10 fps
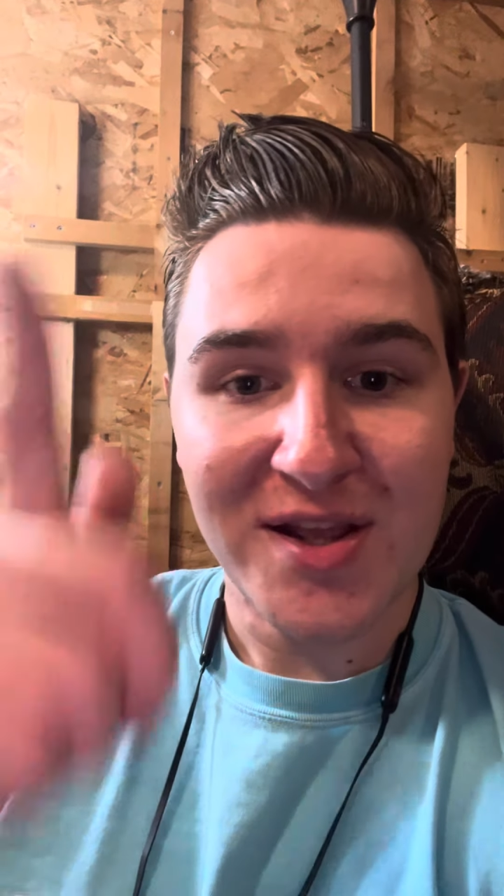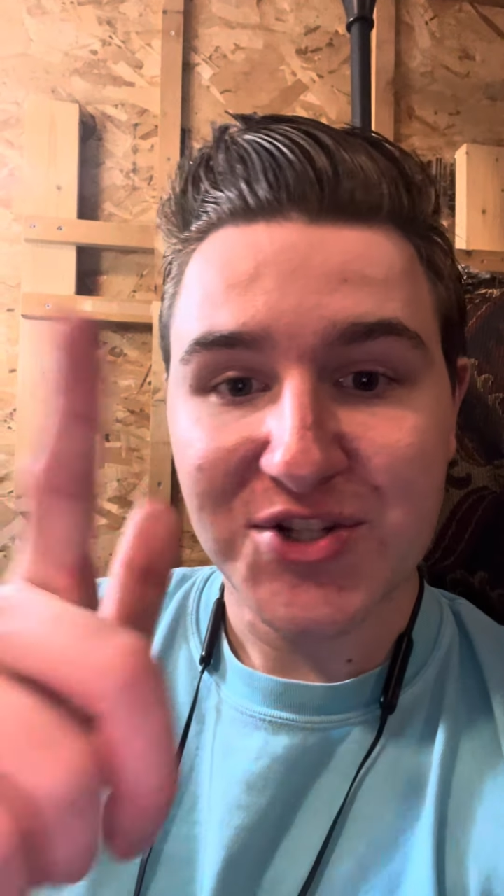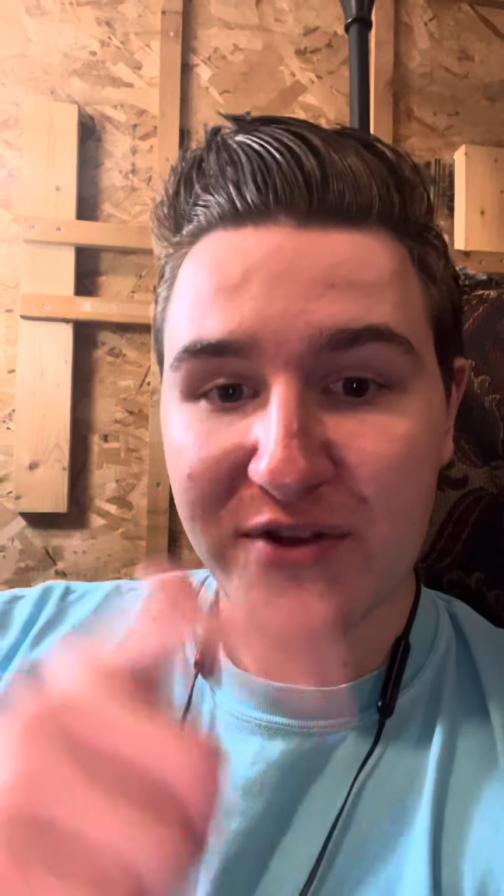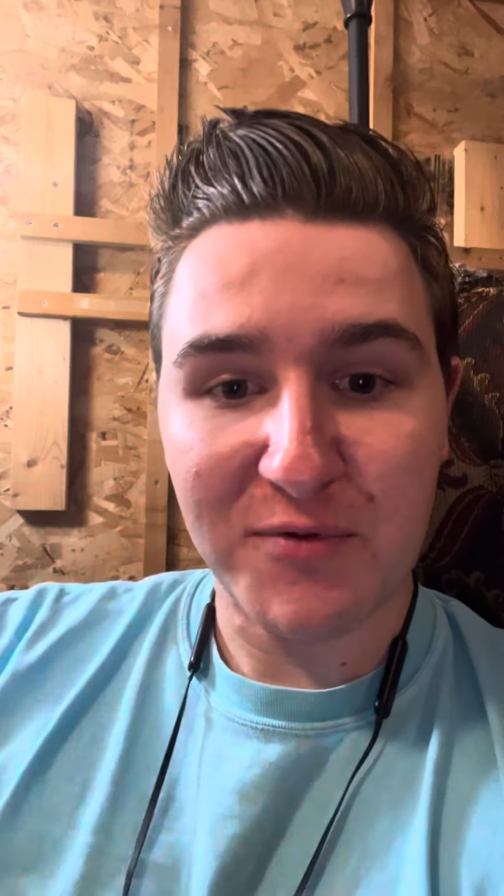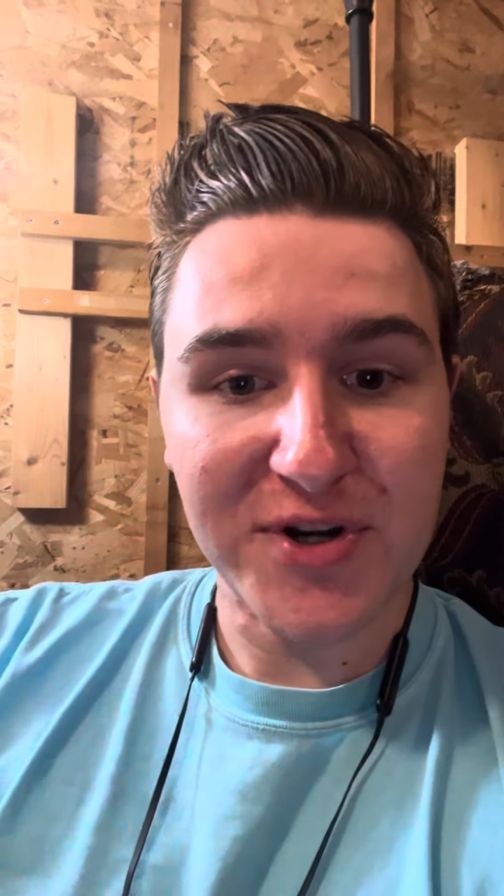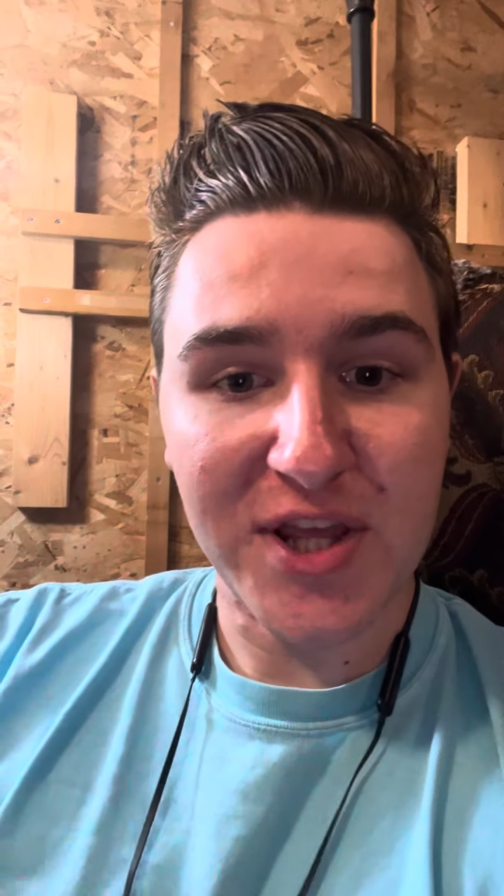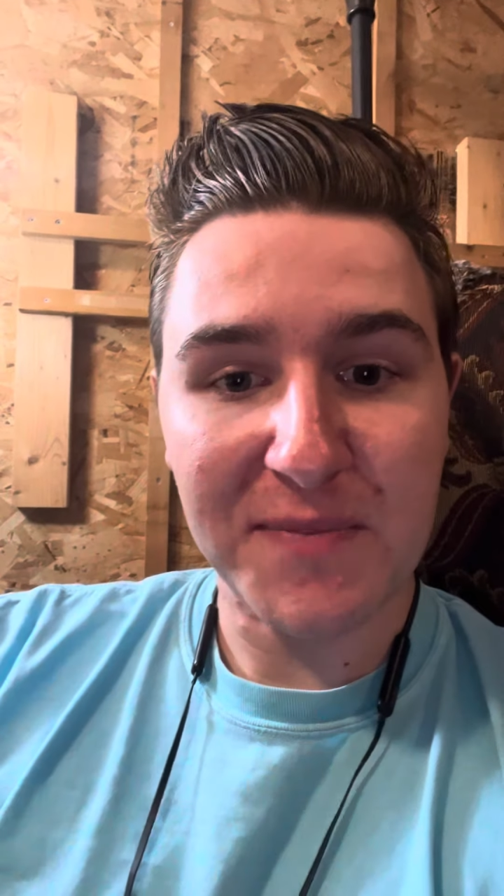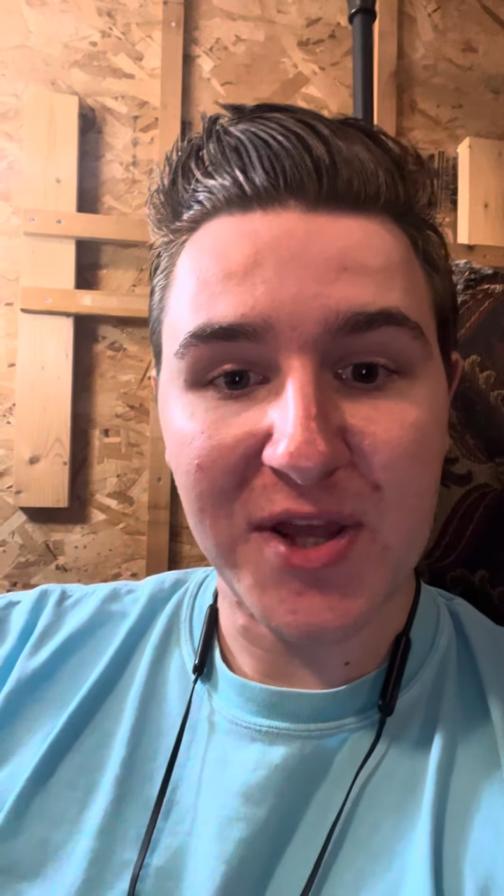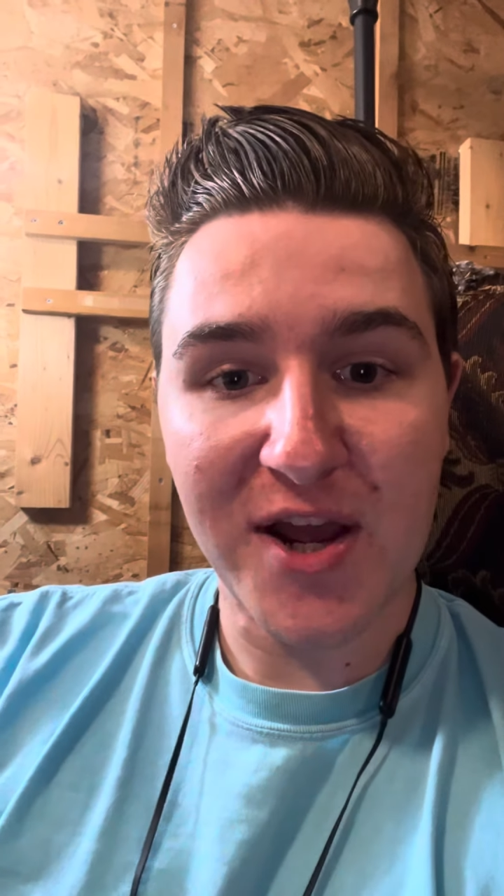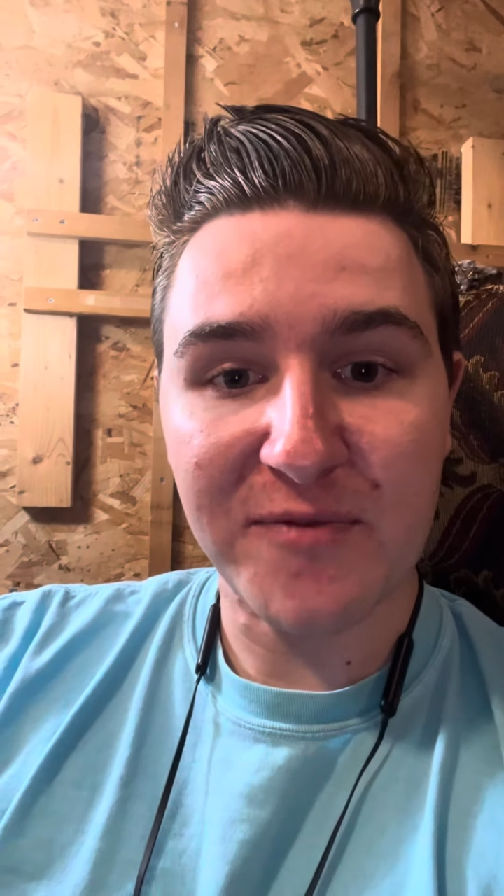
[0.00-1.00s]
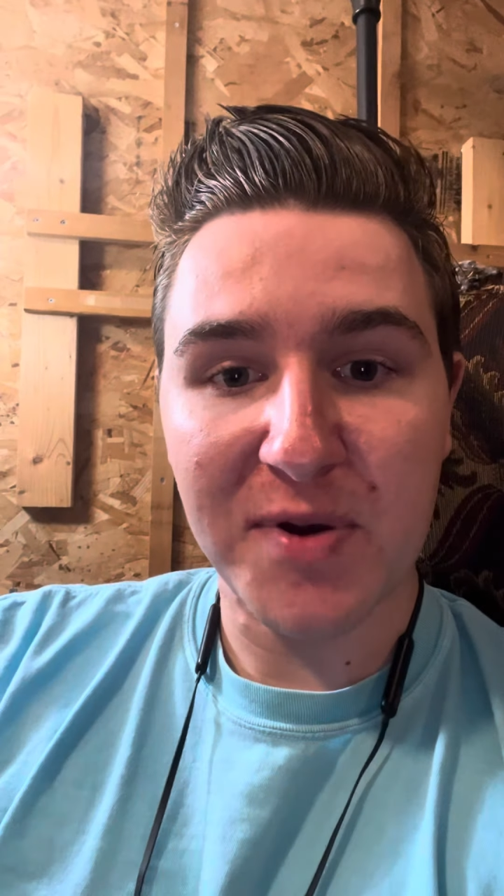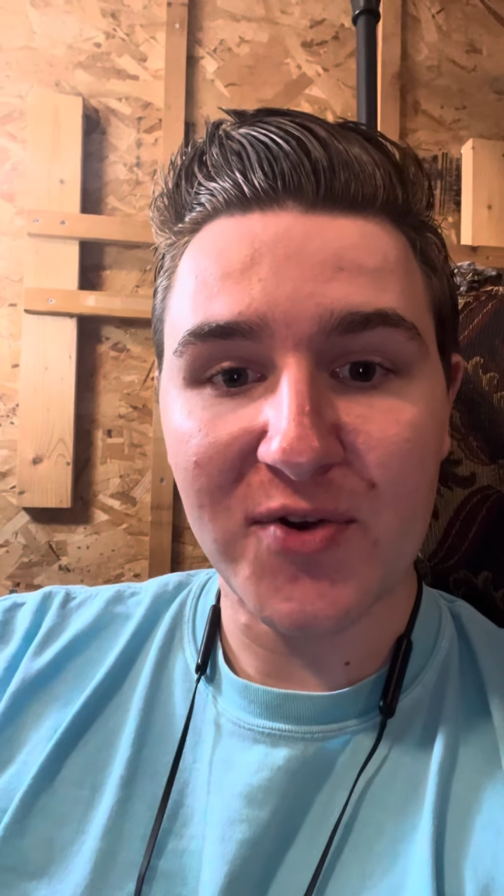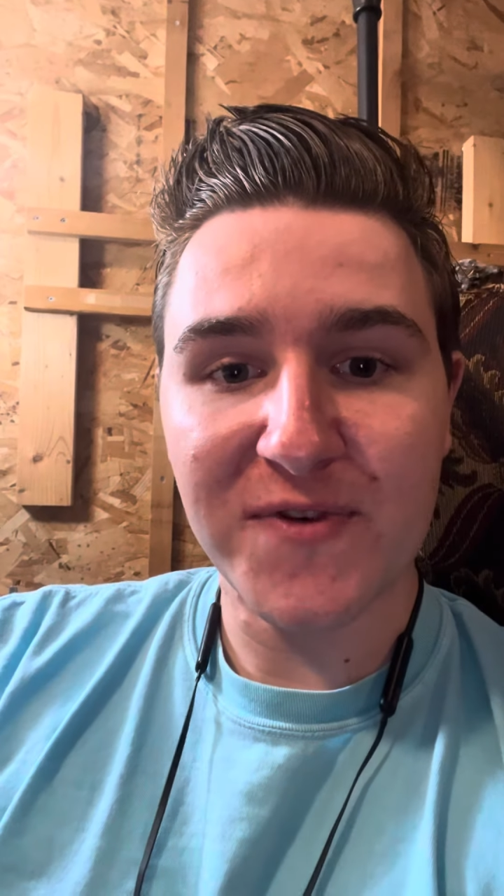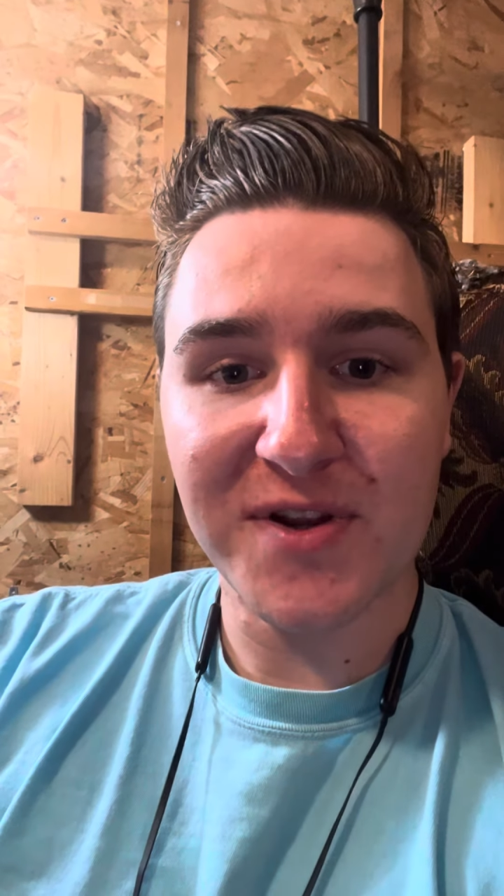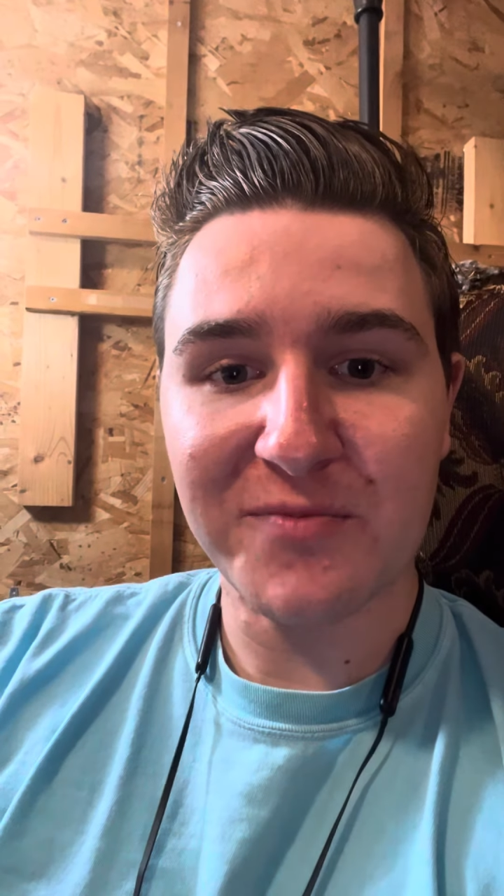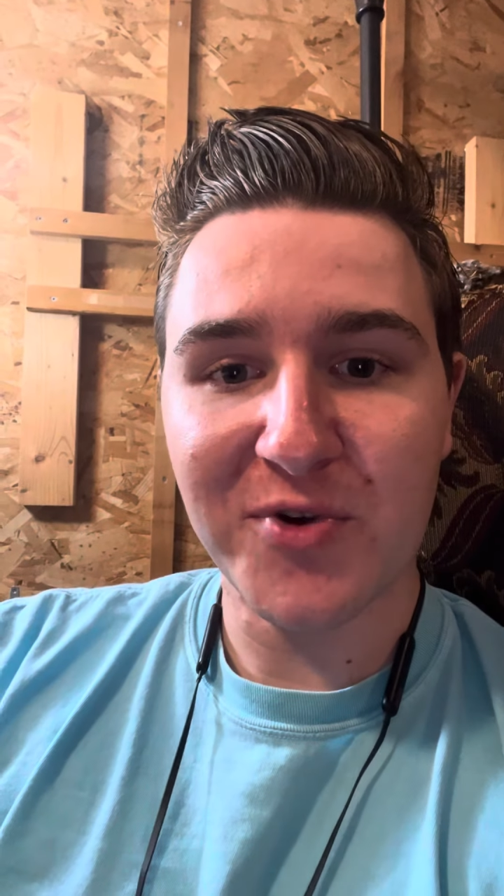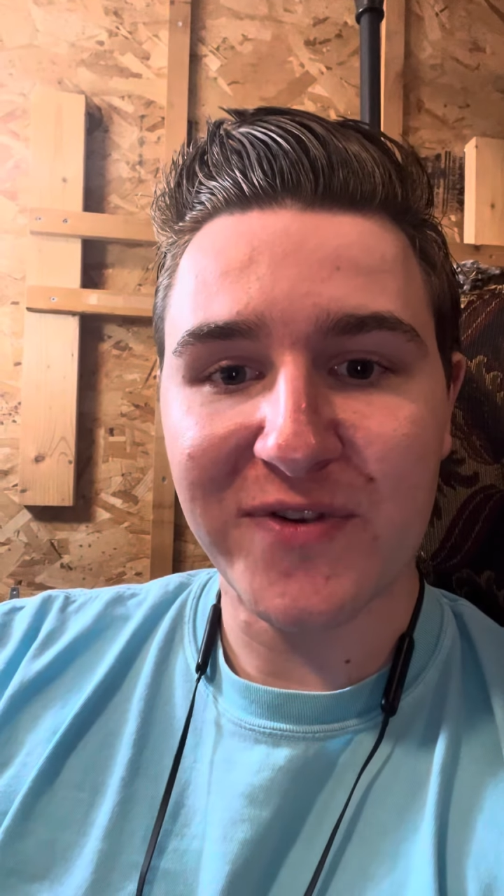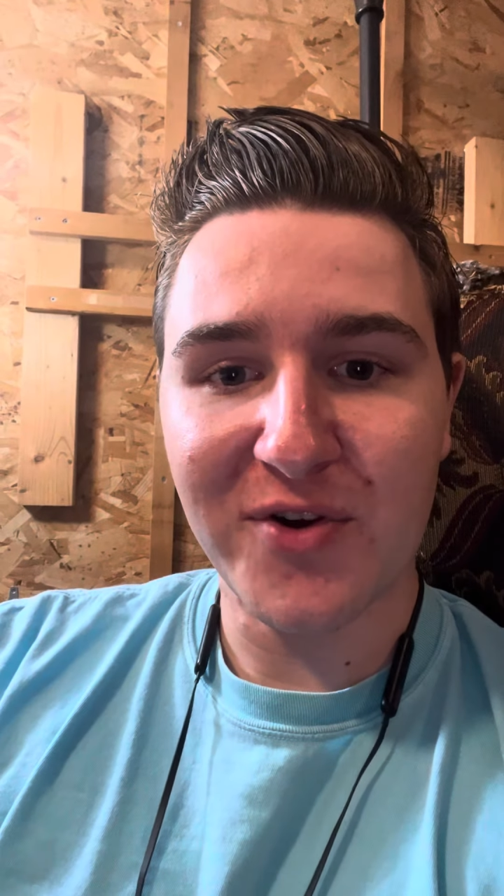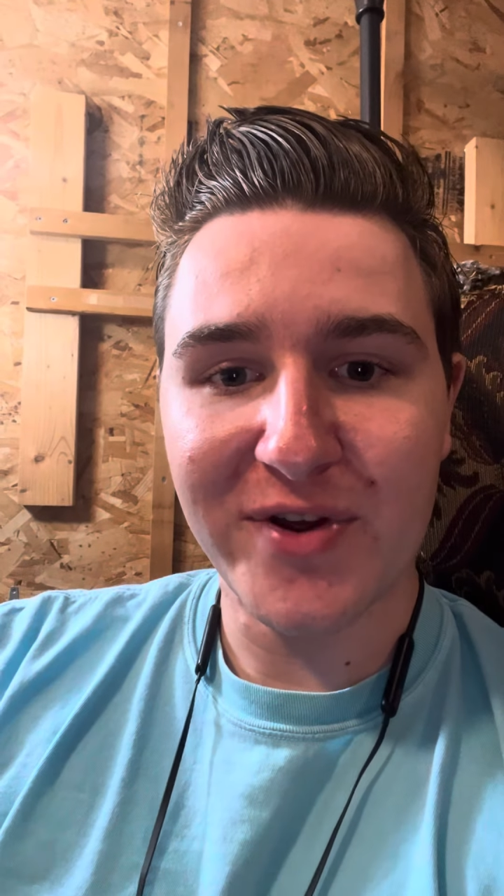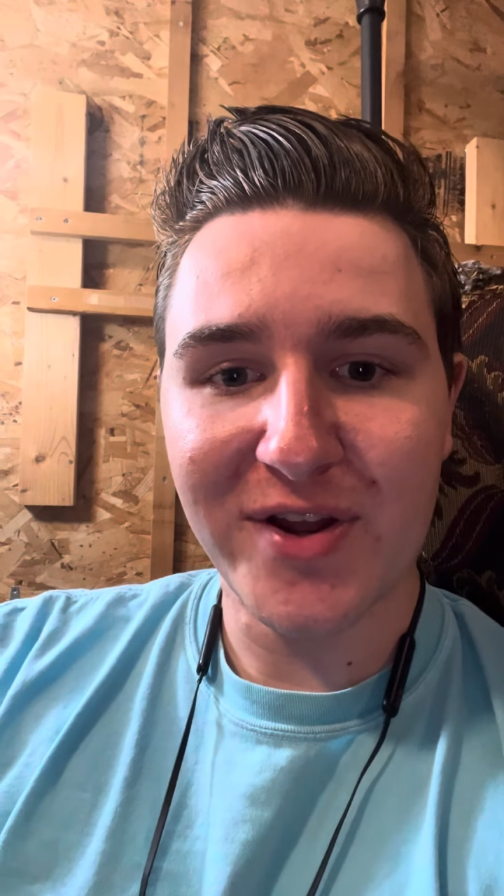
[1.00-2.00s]
just wanted to keep you guys posted on what's
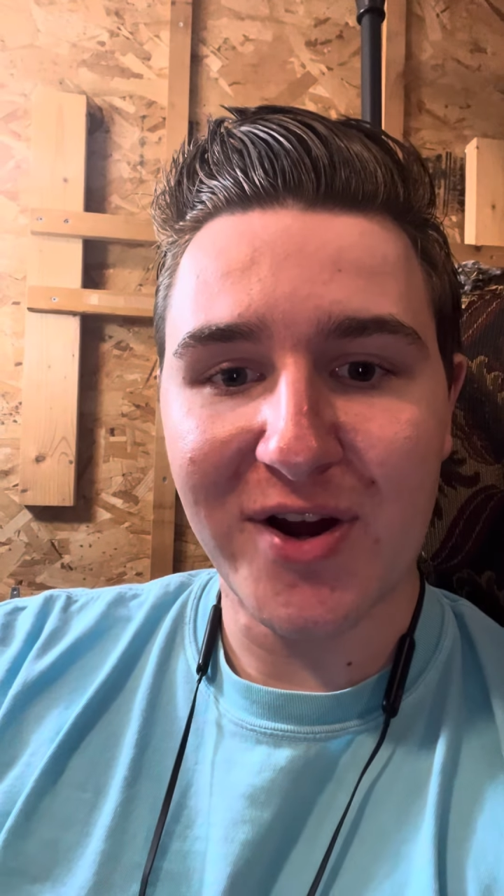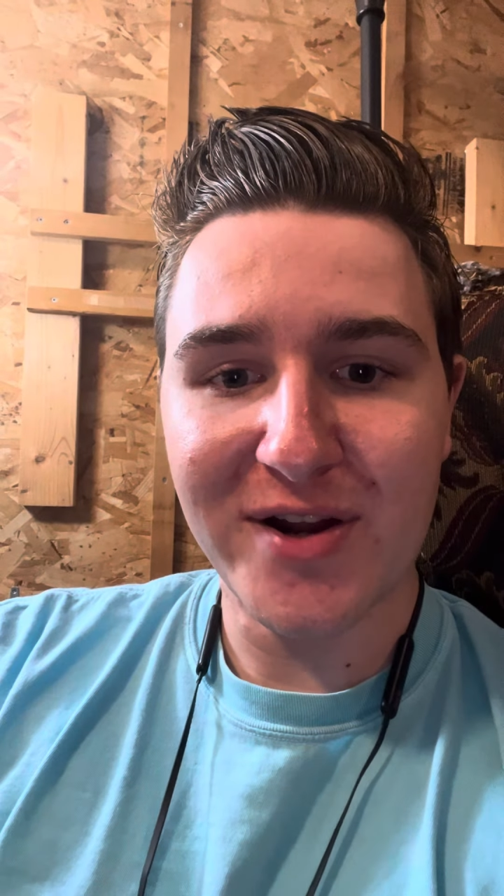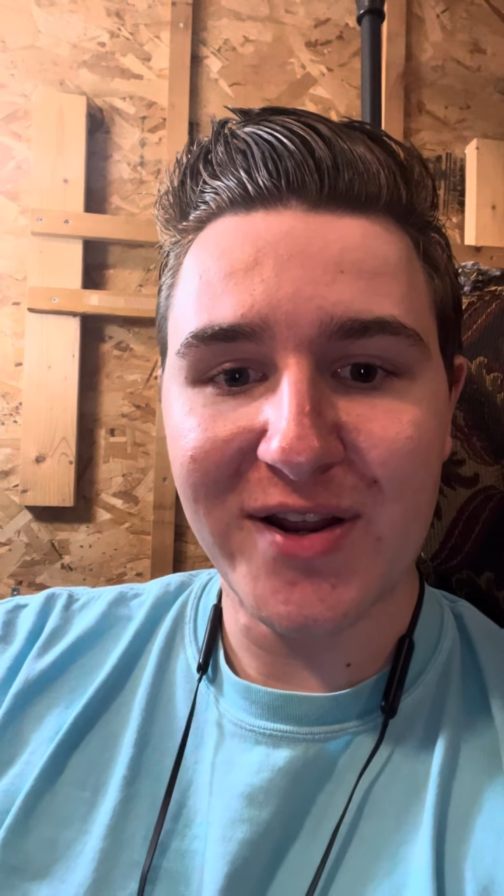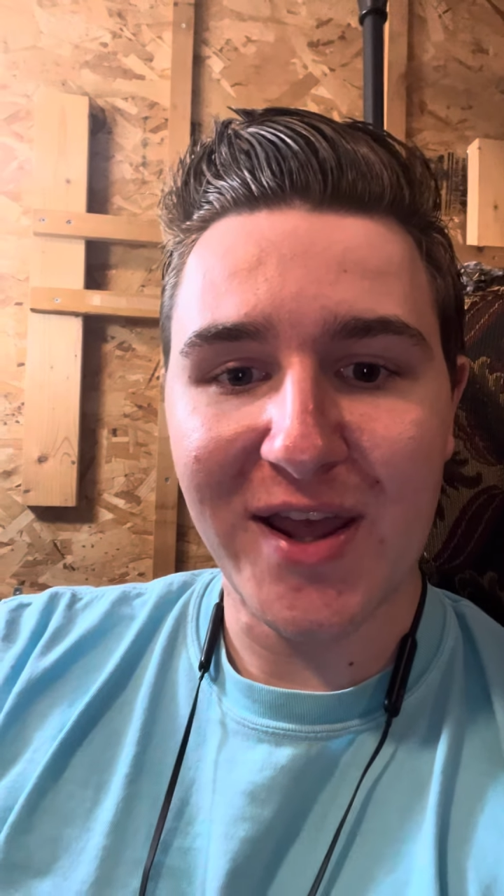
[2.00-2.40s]
going on.